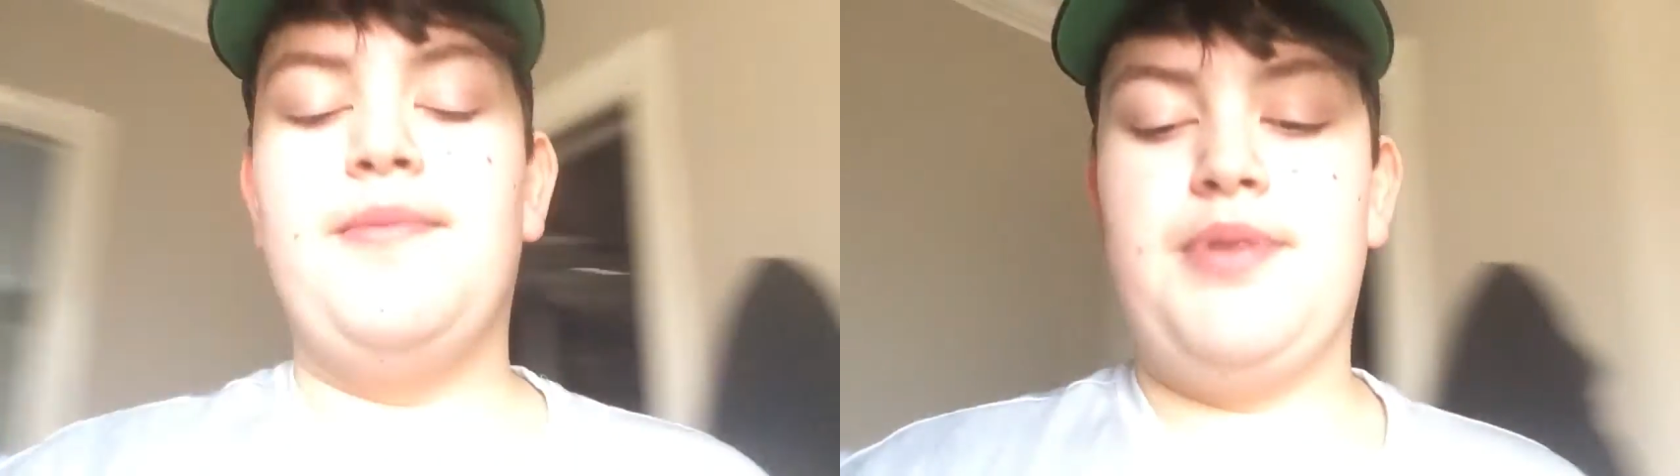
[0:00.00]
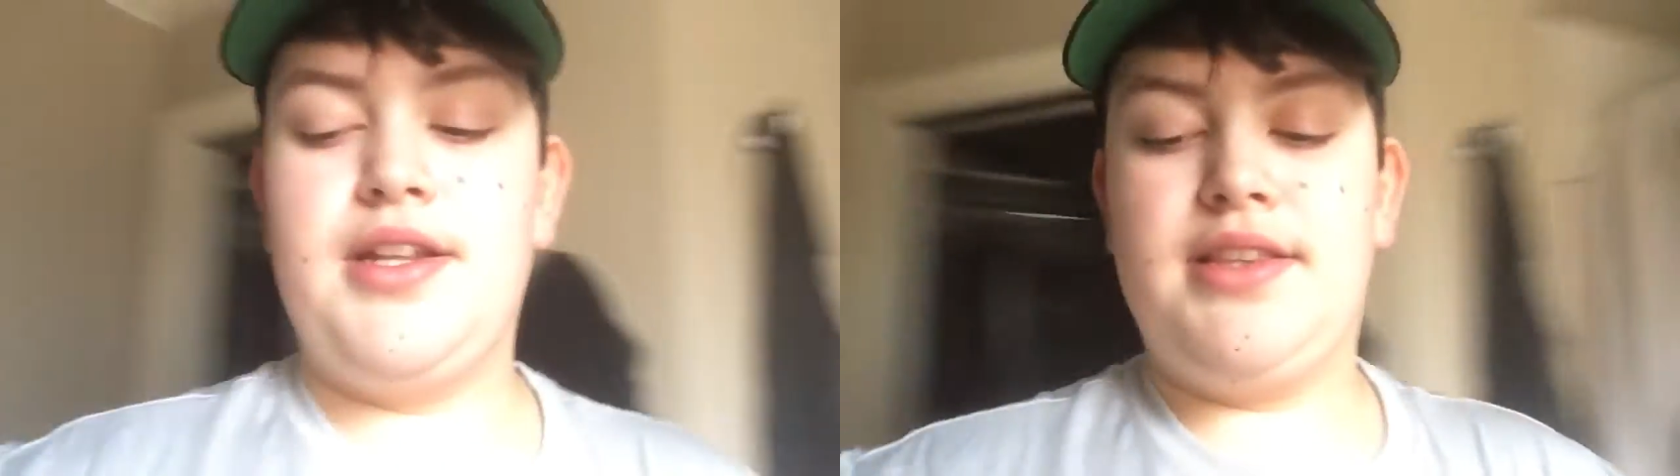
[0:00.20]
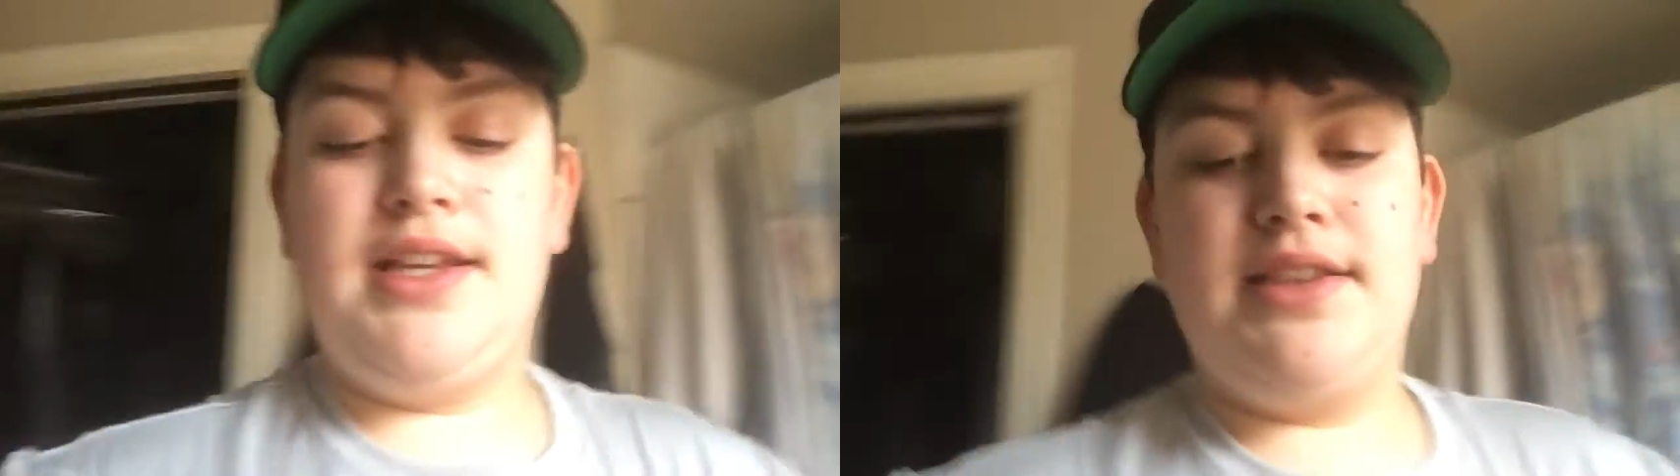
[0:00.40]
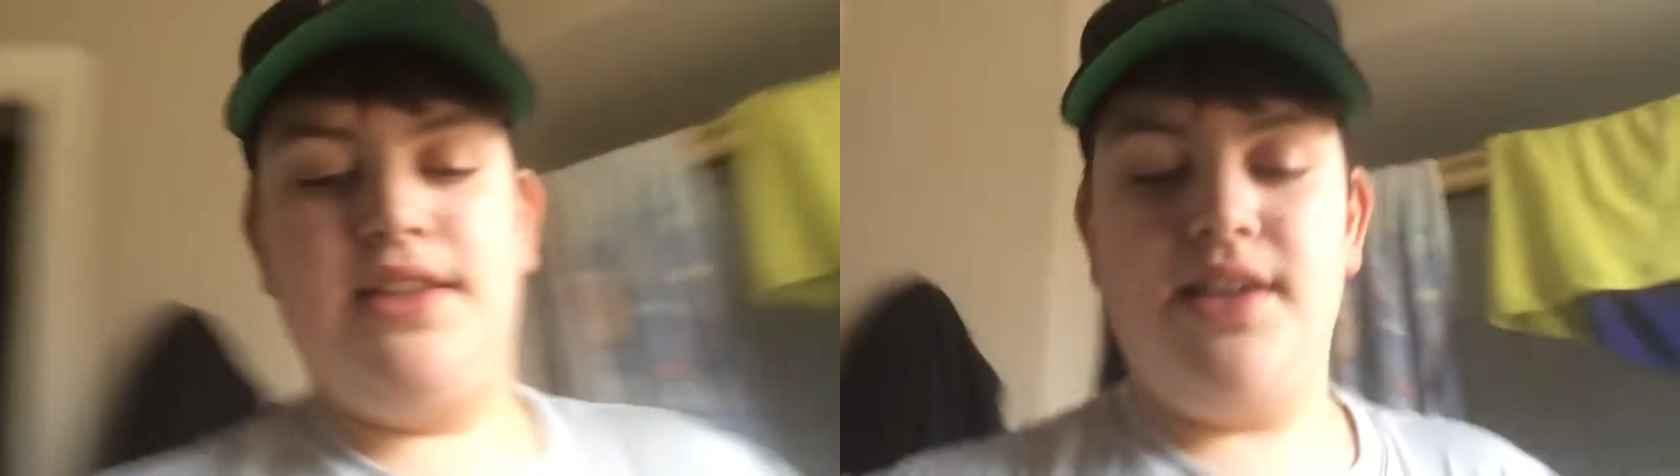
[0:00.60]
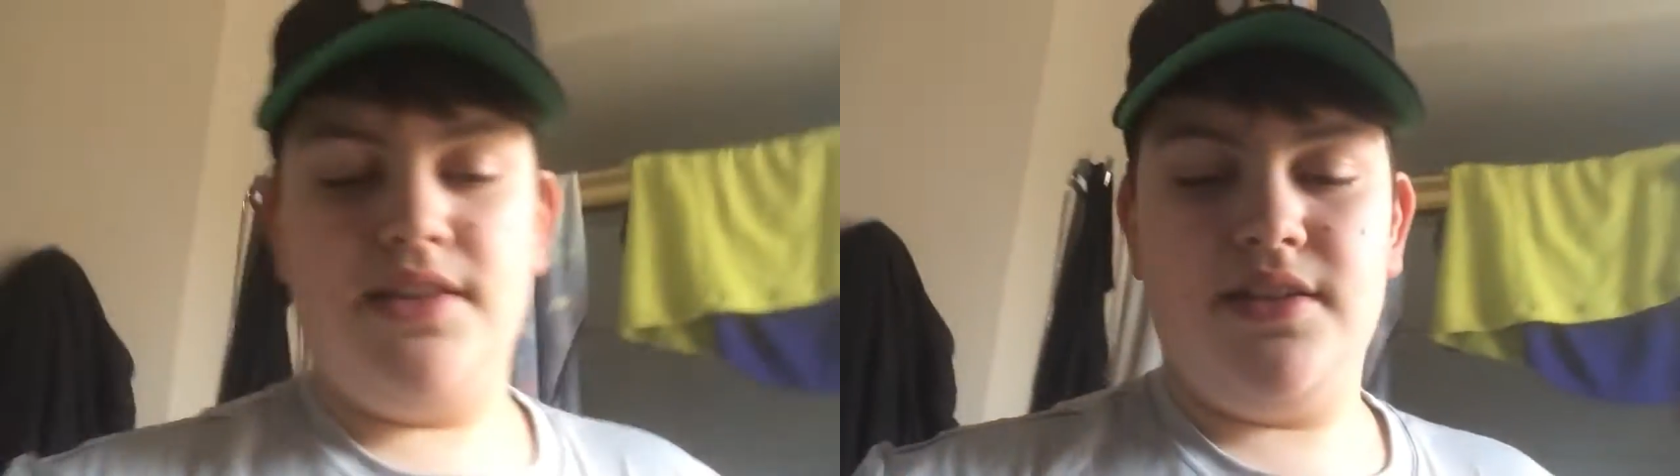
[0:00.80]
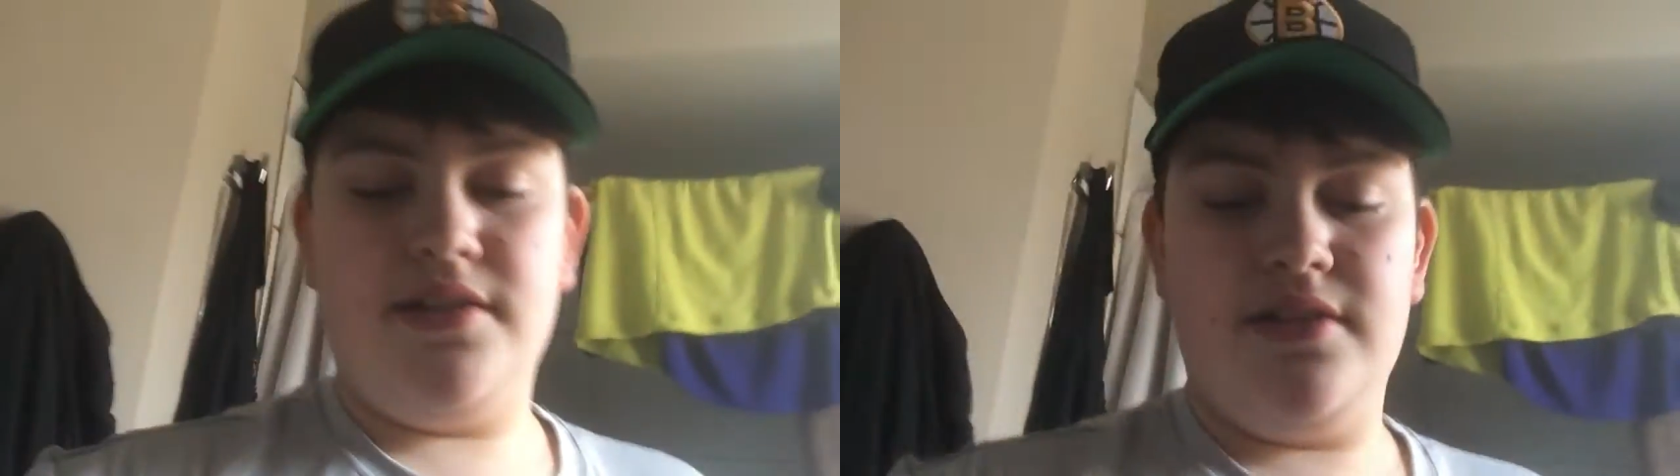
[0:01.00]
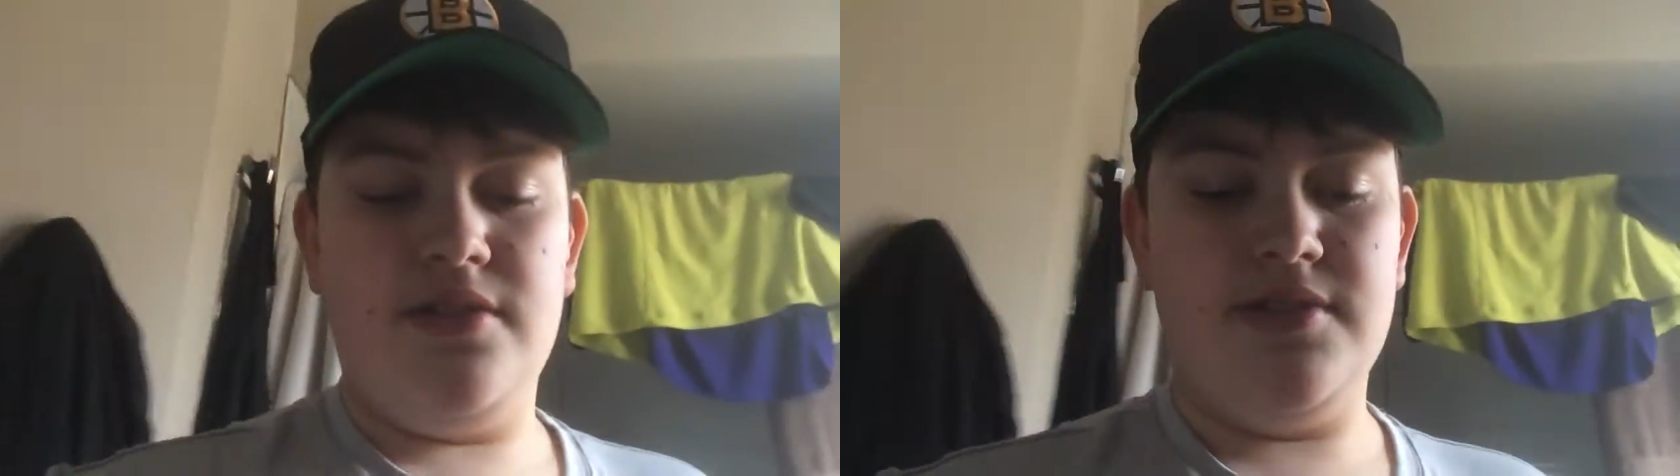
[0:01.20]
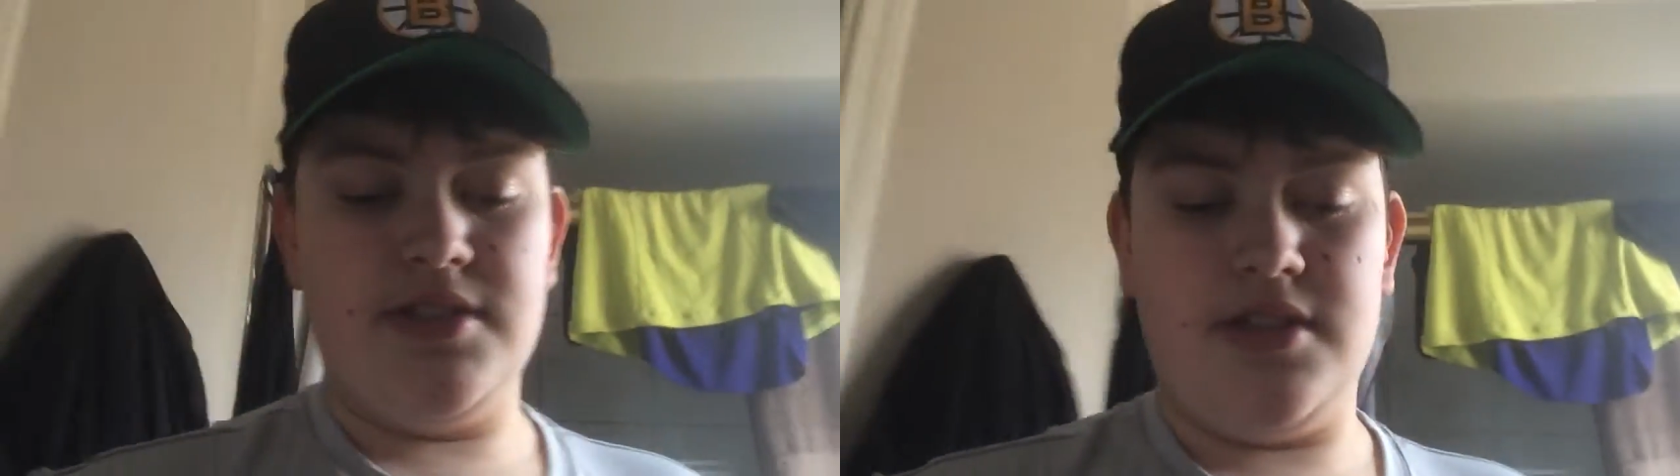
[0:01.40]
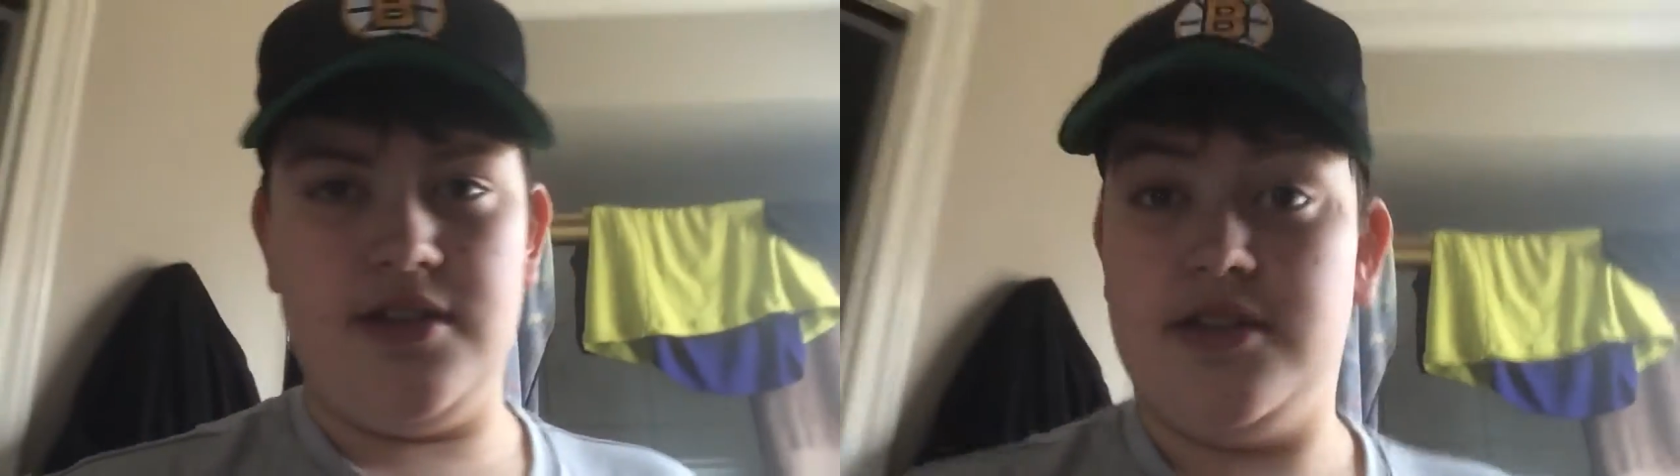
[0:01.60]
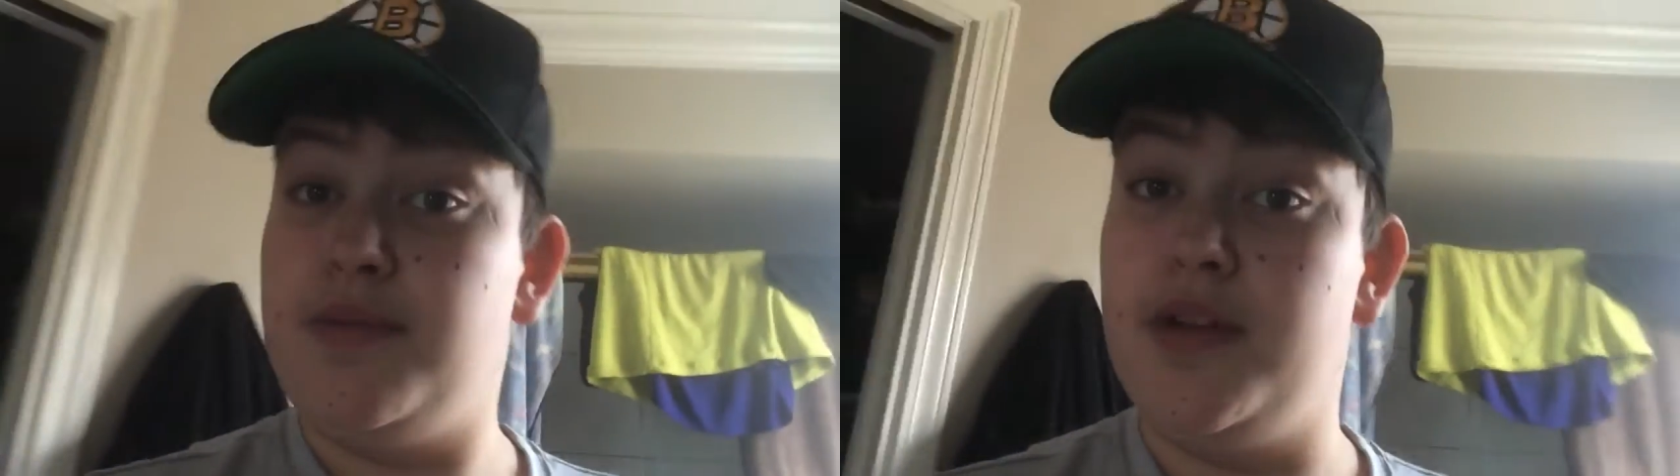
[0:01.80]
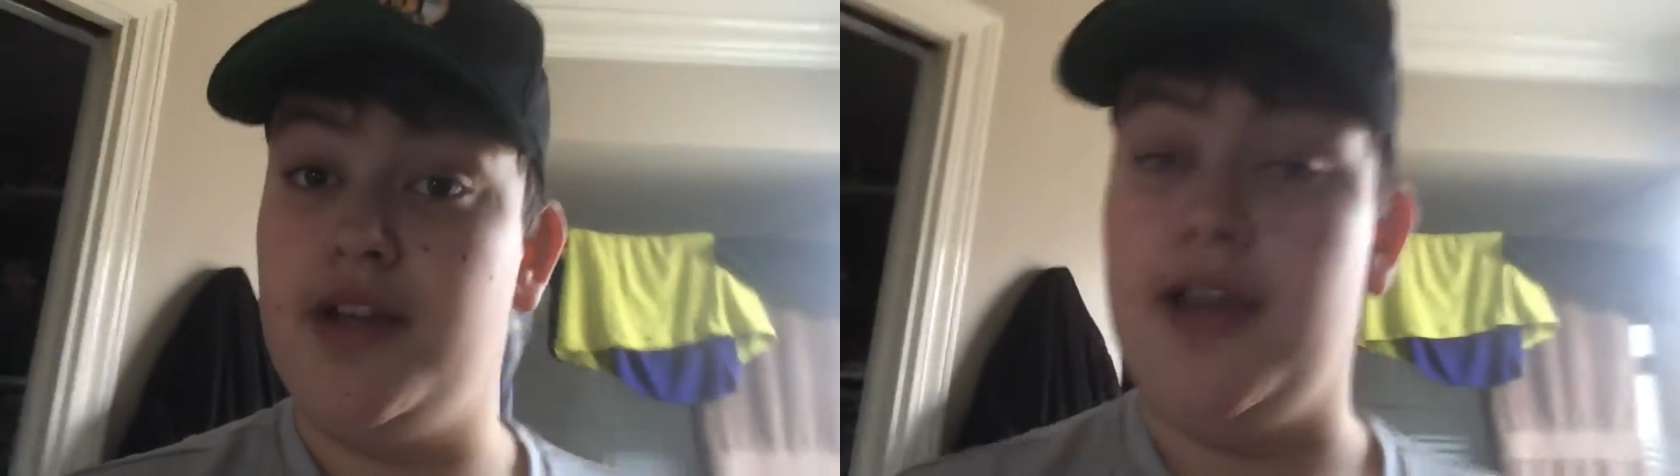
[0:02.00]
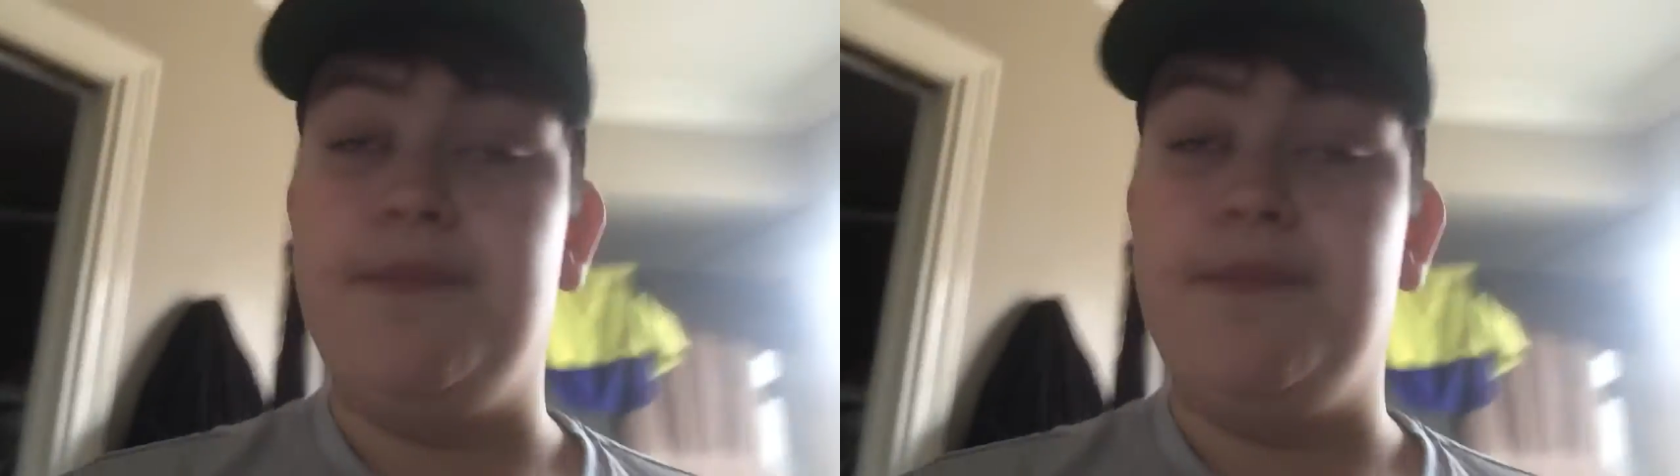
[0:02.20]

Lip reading: But at the end there, it's a pretty good